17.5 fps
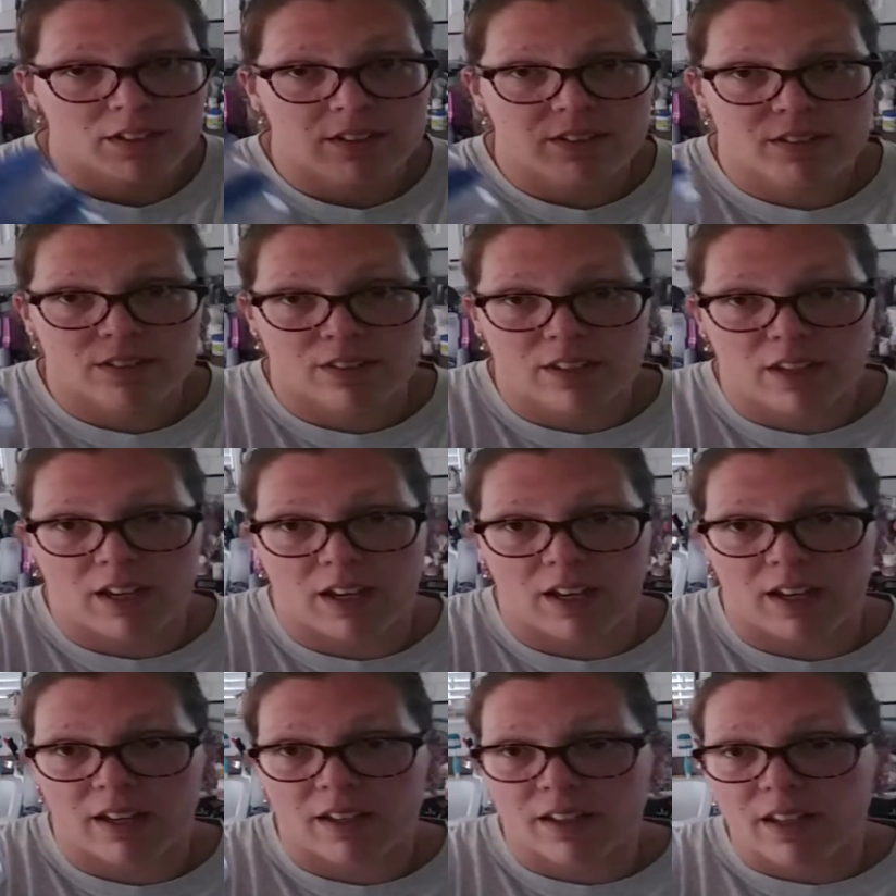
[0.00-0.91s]
So
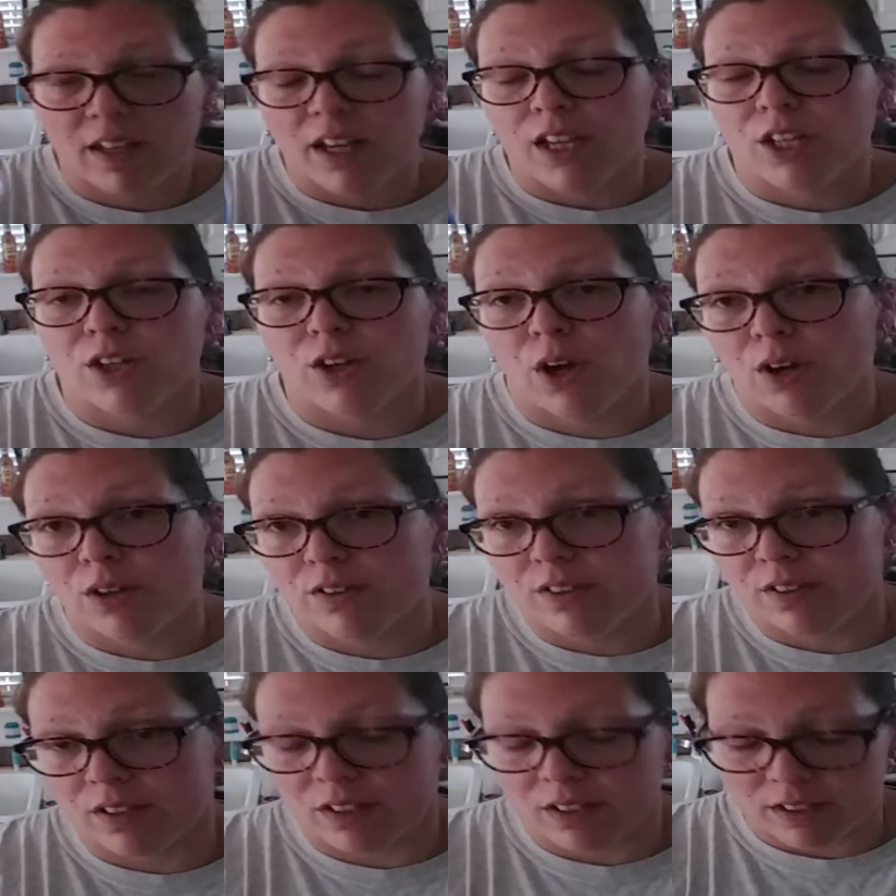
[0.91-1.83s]
yeah. You're
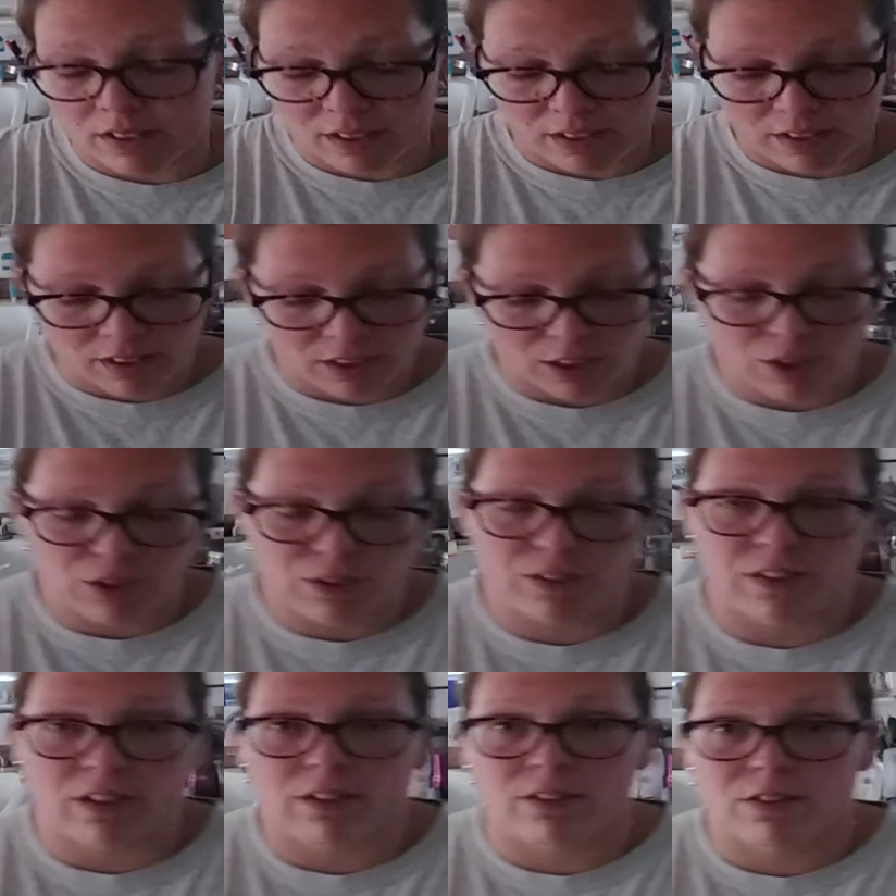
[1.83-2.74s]
also going to need to get
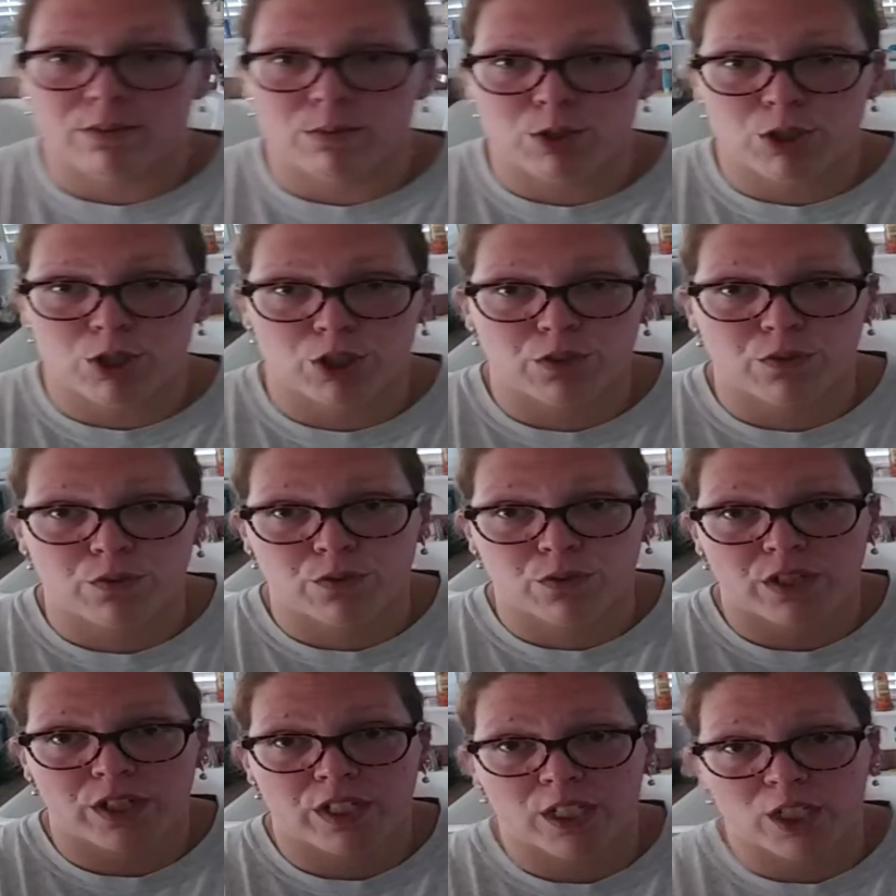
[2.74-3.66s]
yourself some
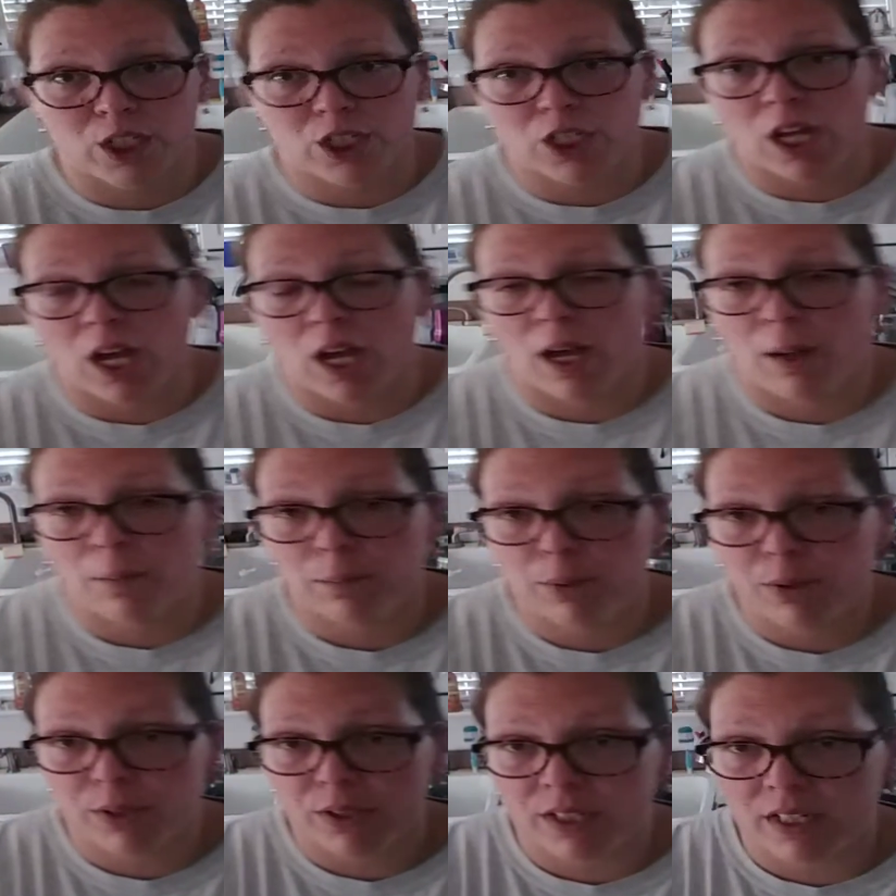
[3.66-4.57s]
sugar-free
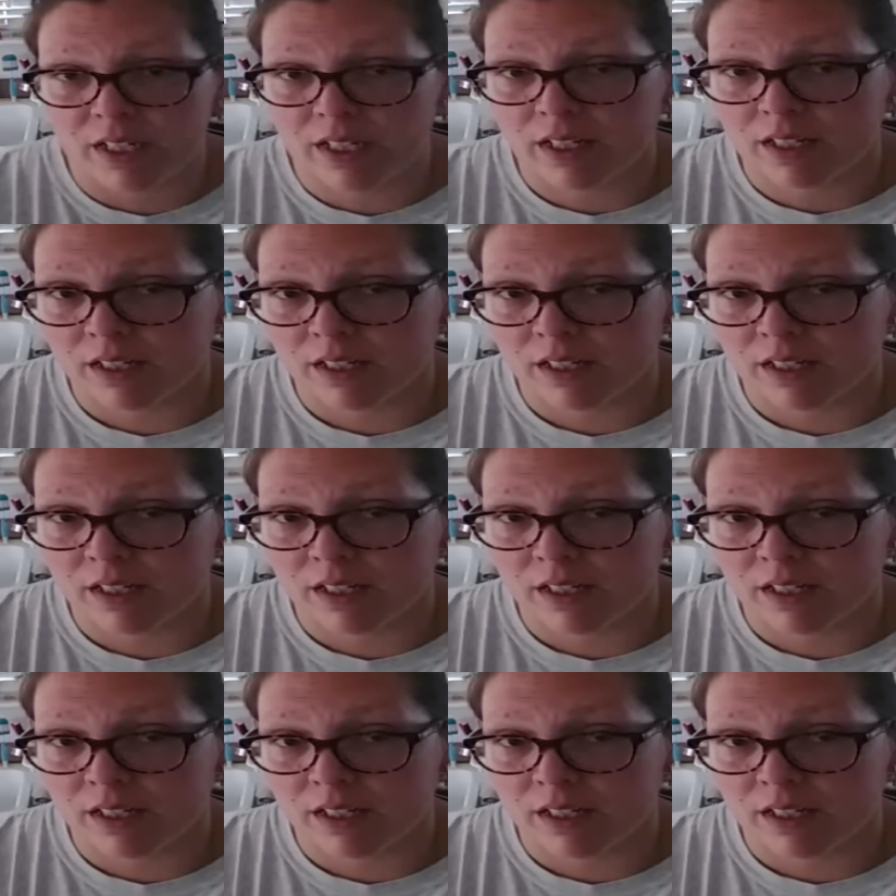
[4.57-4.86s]
pudding.